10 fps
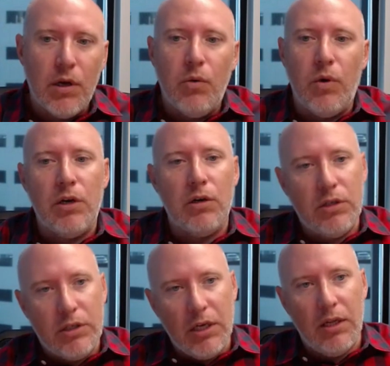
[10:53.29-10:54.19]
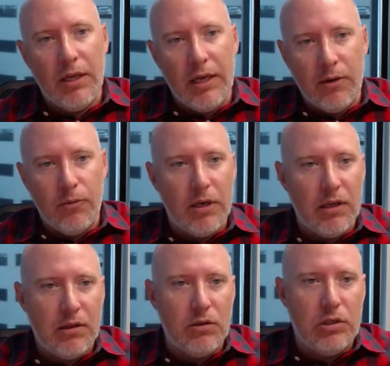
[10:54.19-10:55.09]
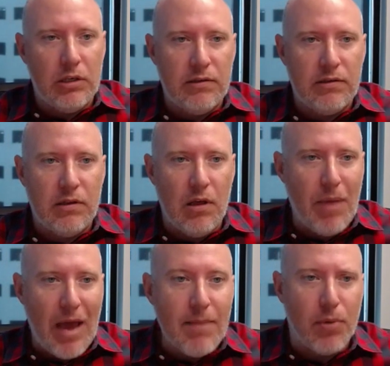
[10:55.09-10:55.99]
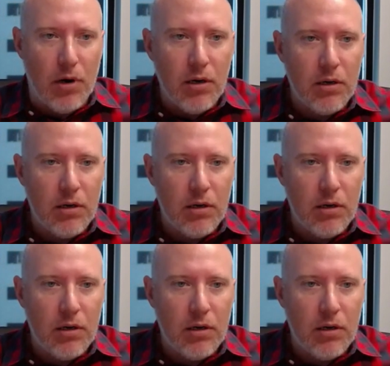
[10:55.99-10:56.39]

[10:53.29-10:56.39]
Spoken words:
when you're dealing with just the paper,